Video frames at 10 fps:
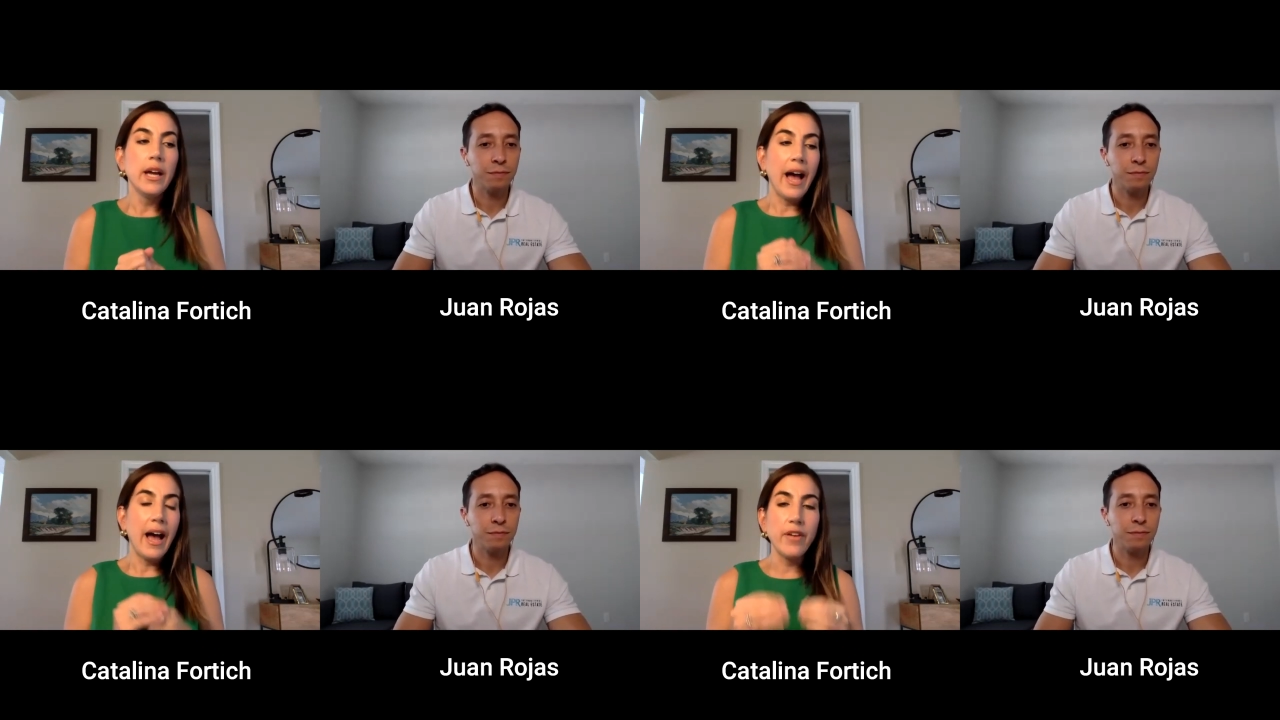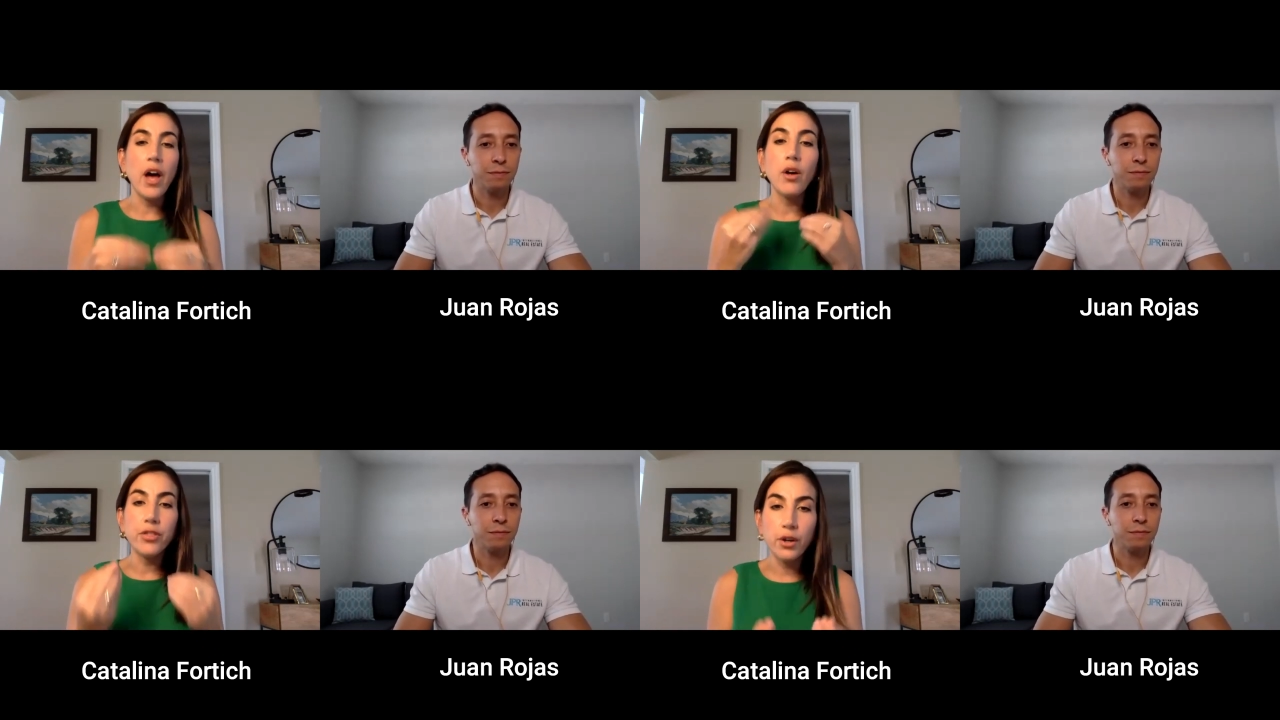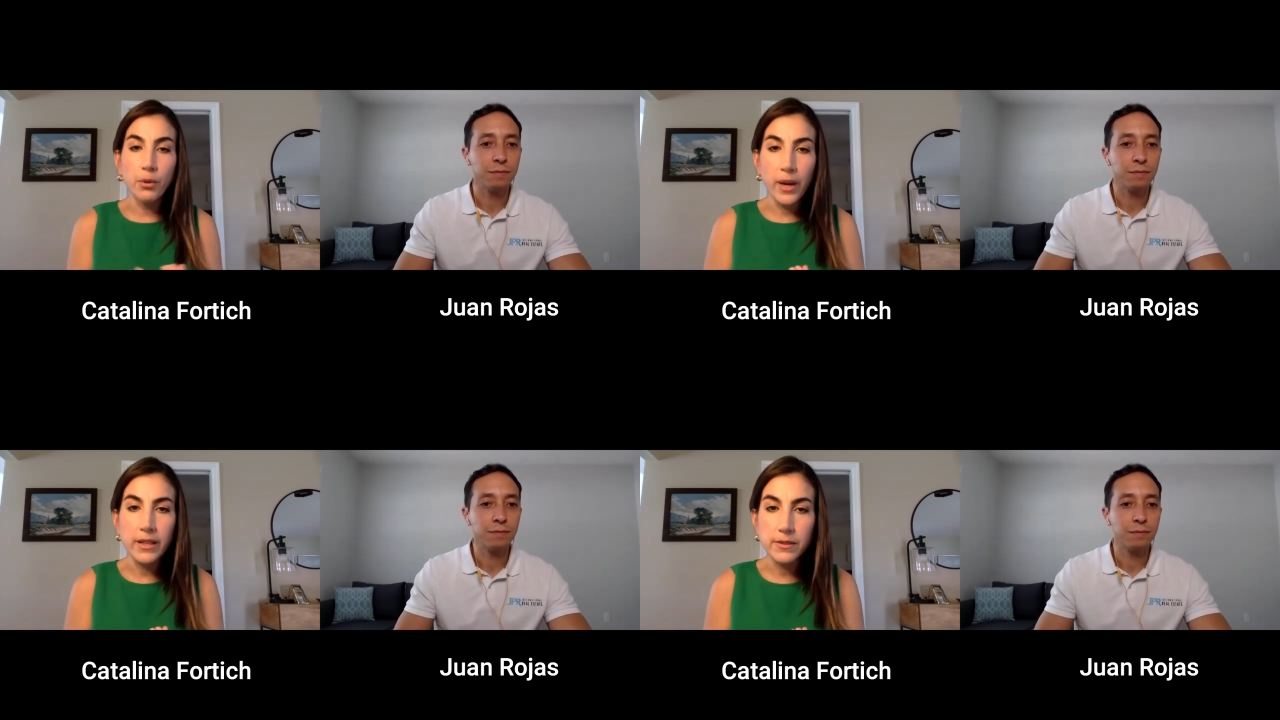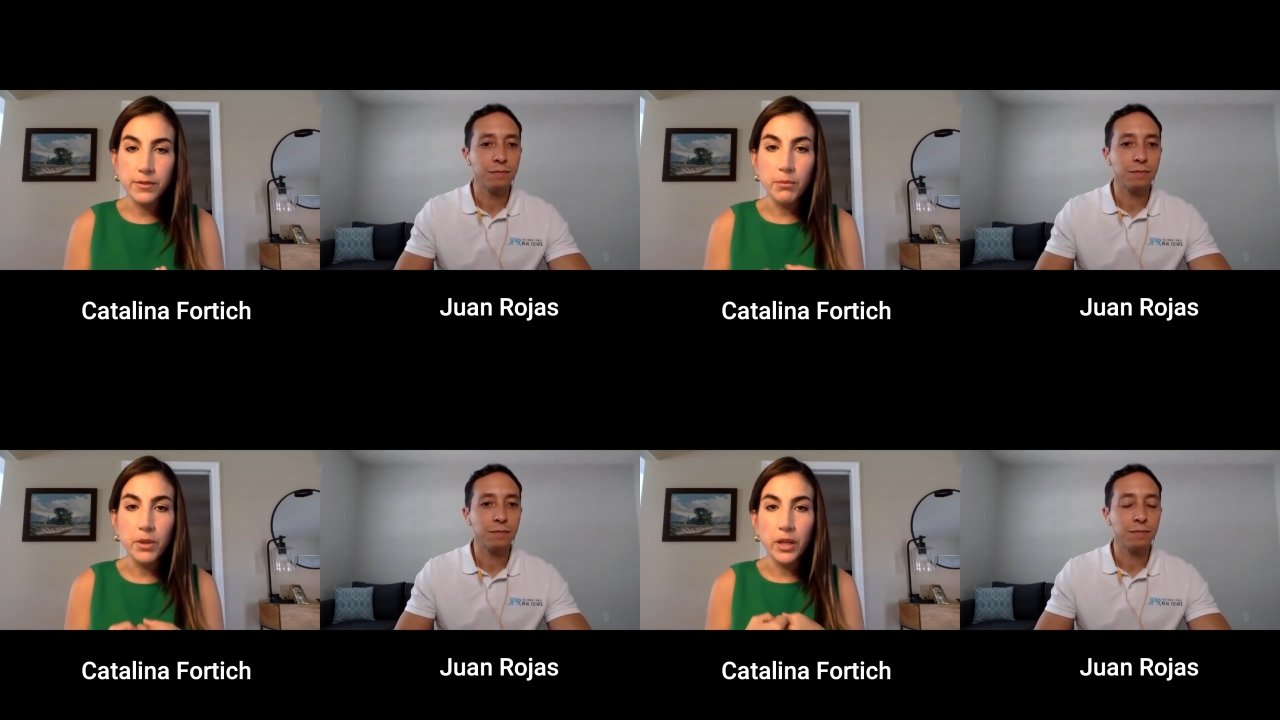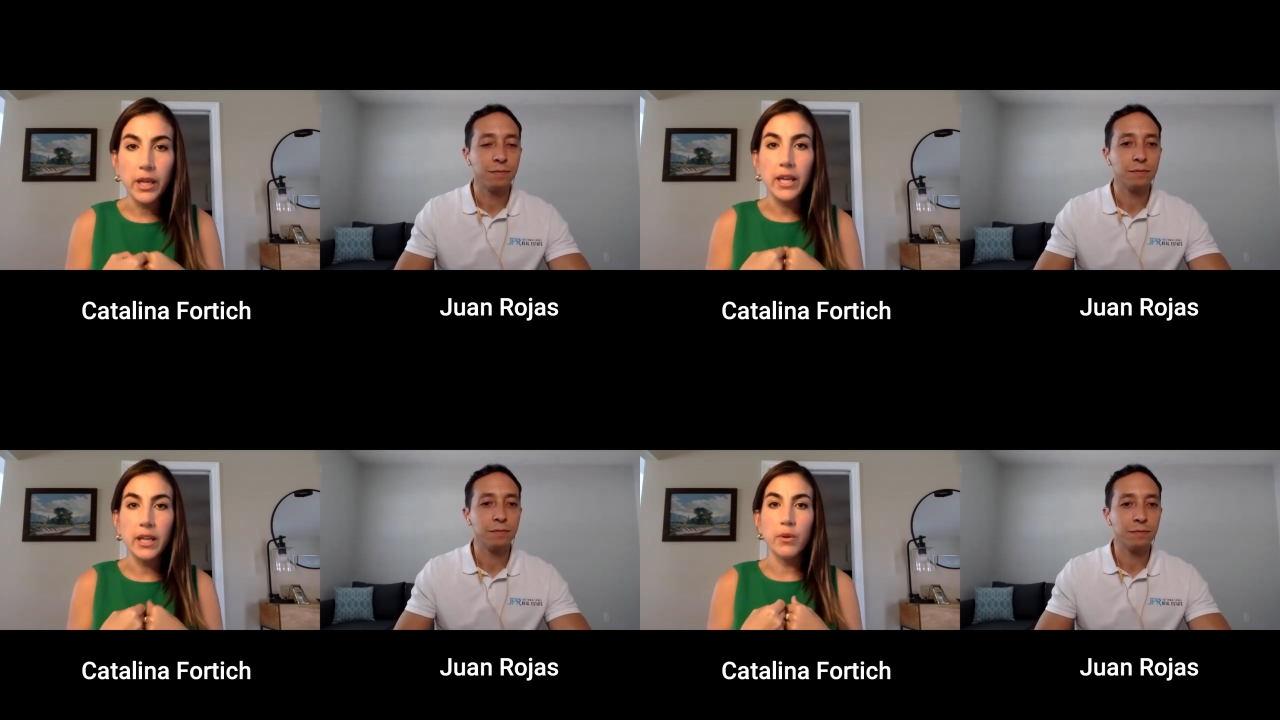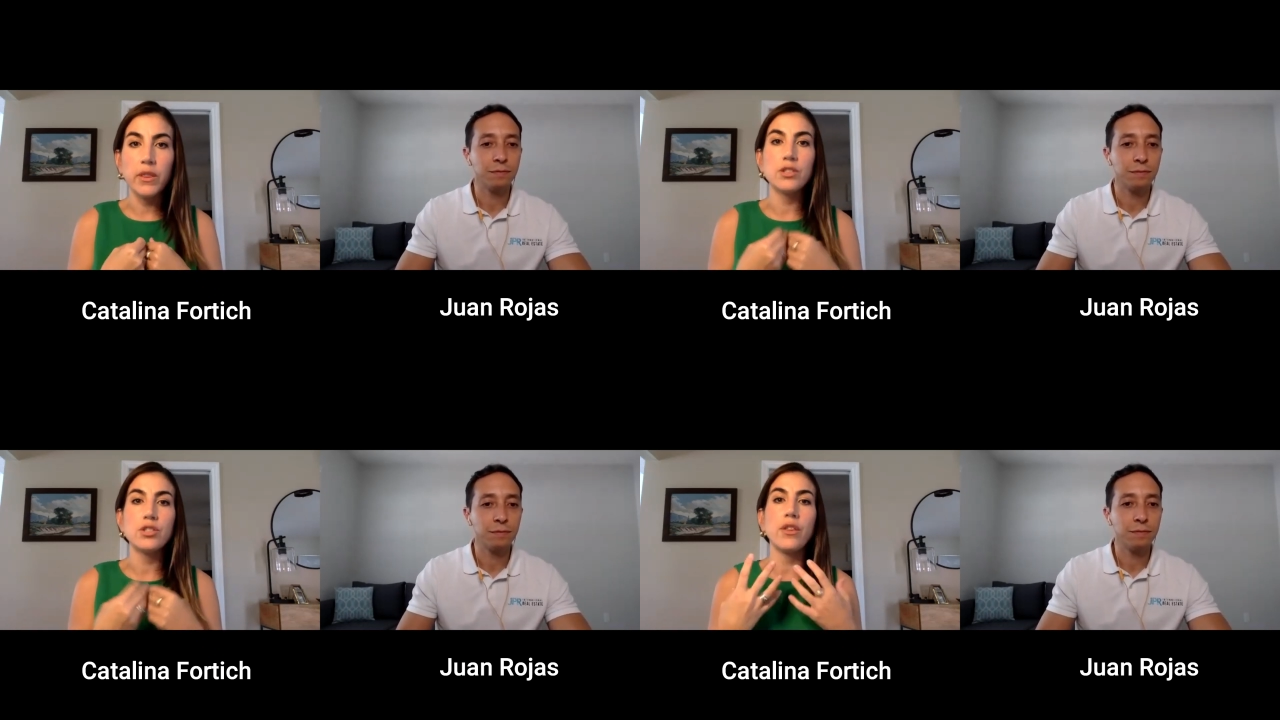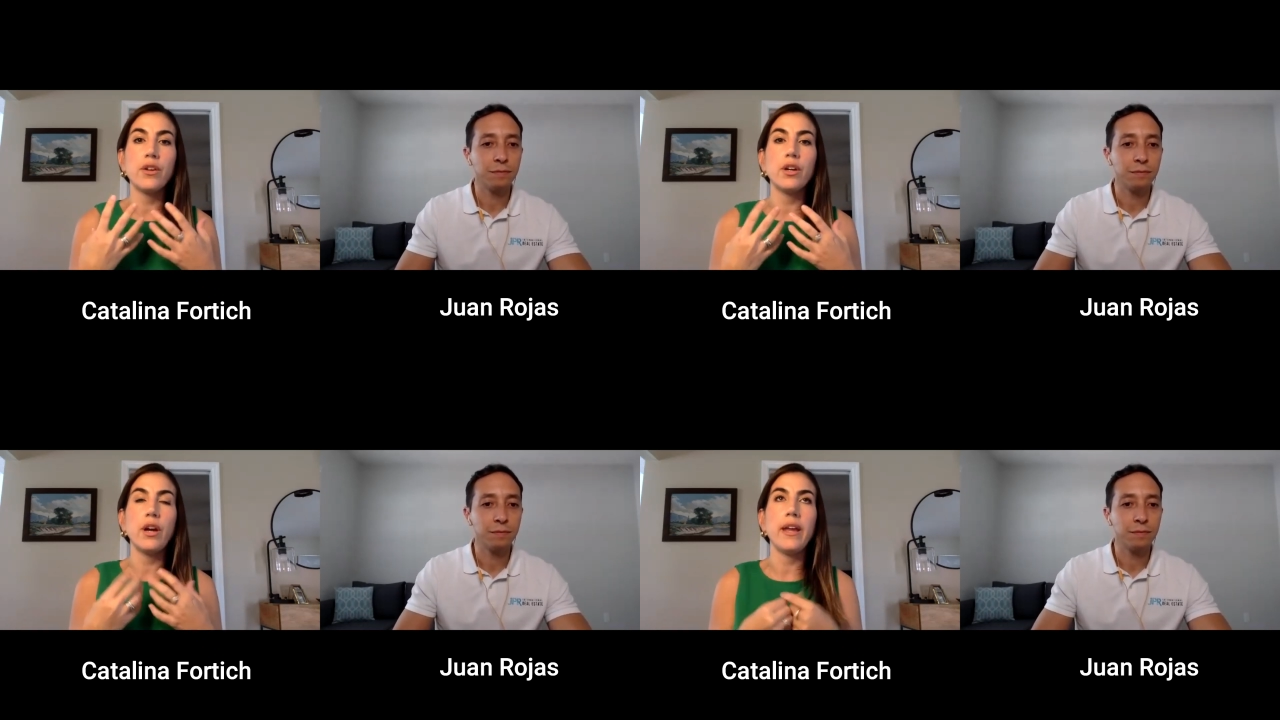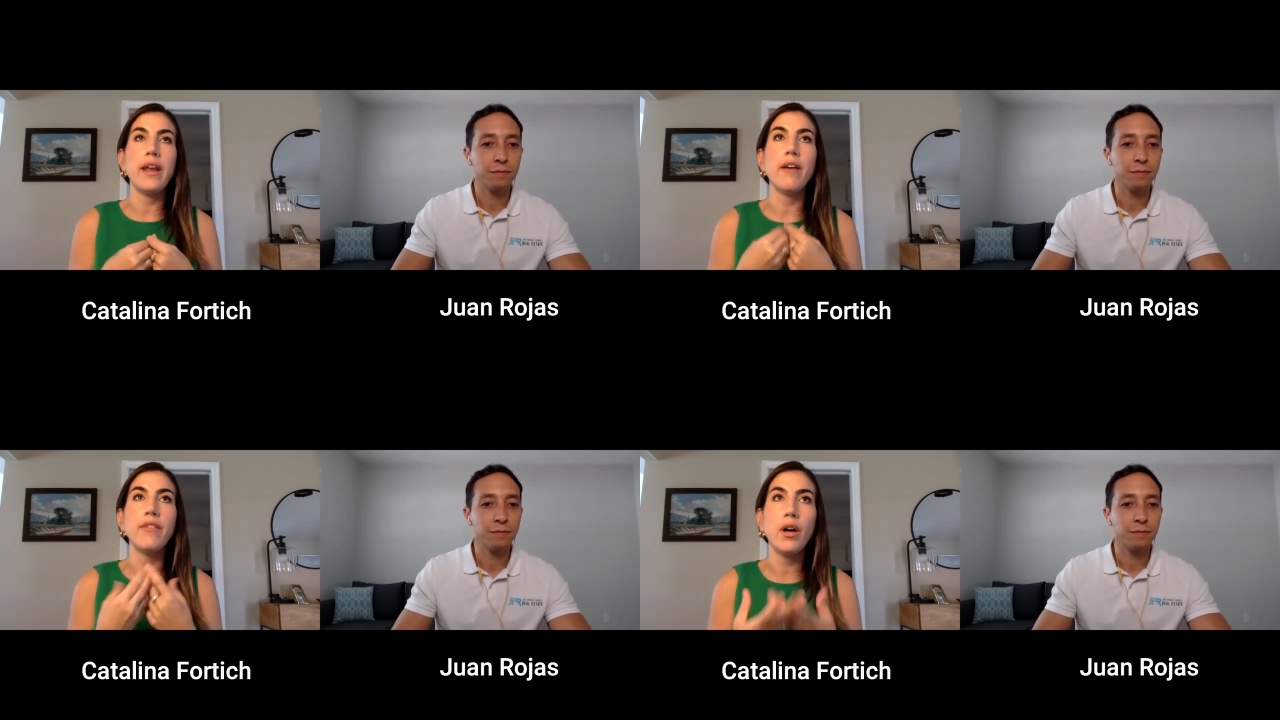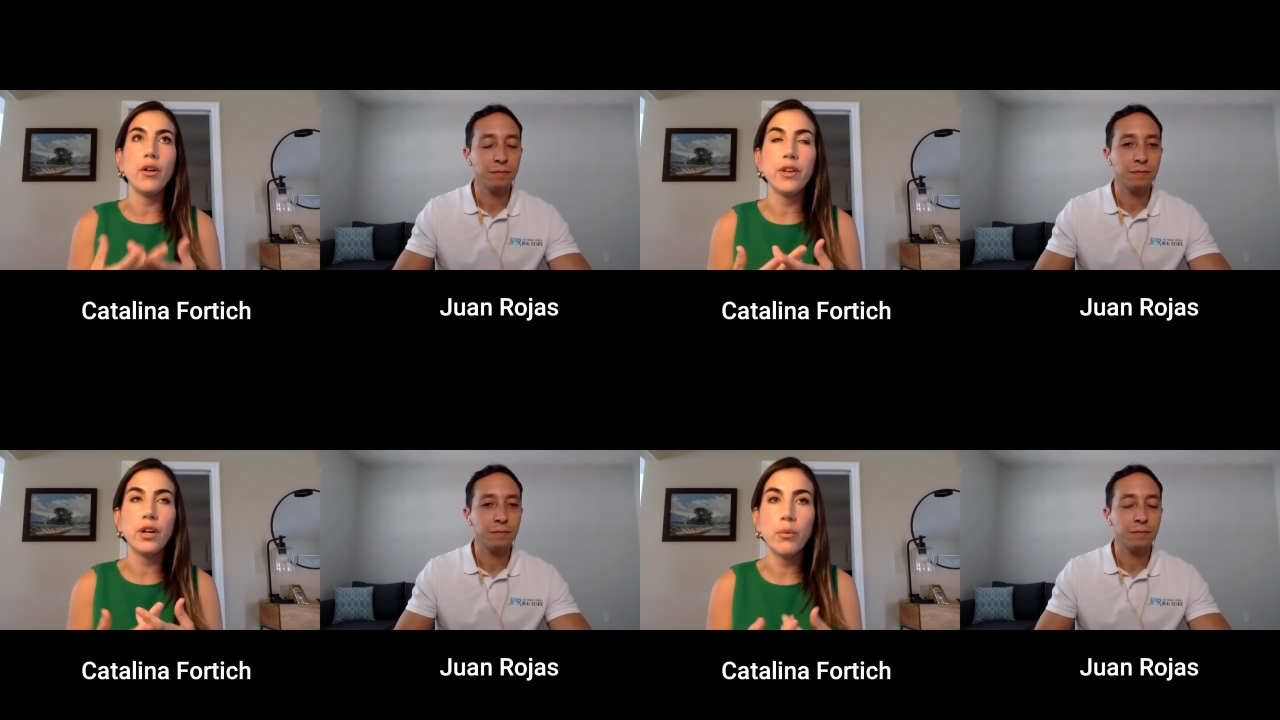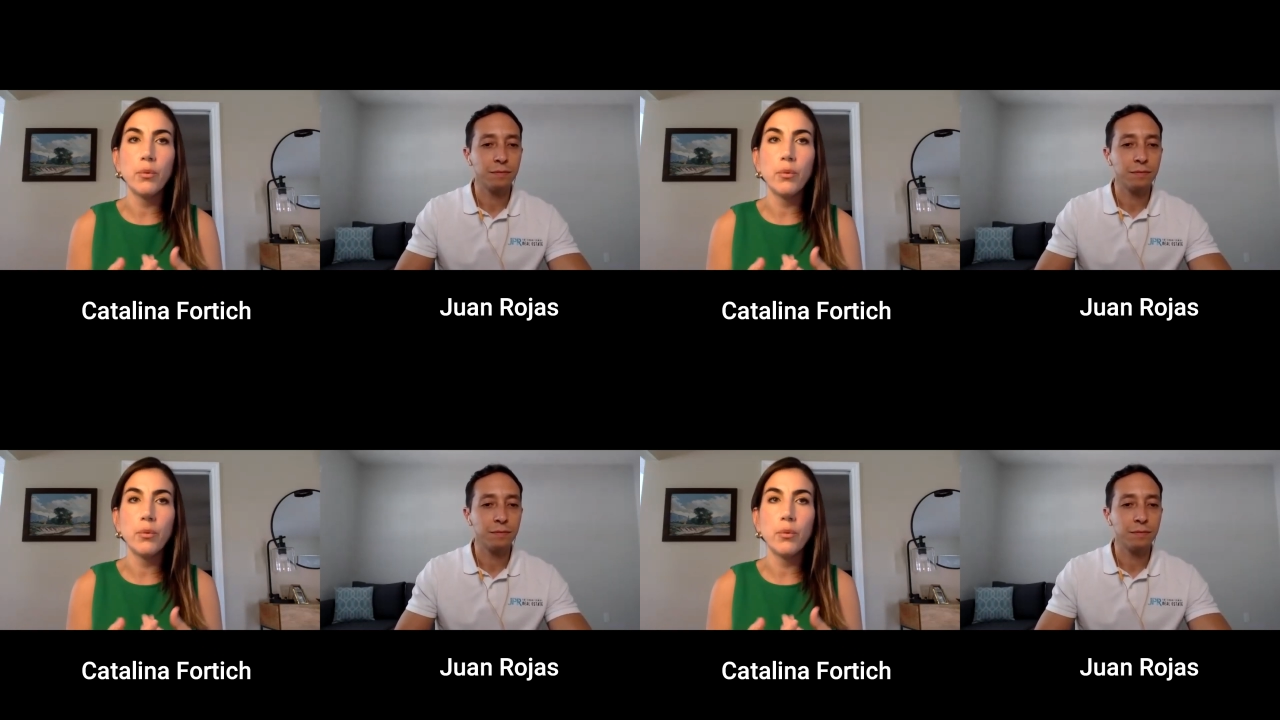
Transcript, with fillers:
Speaker 1: have healthier ways of communicating with each other and have healthier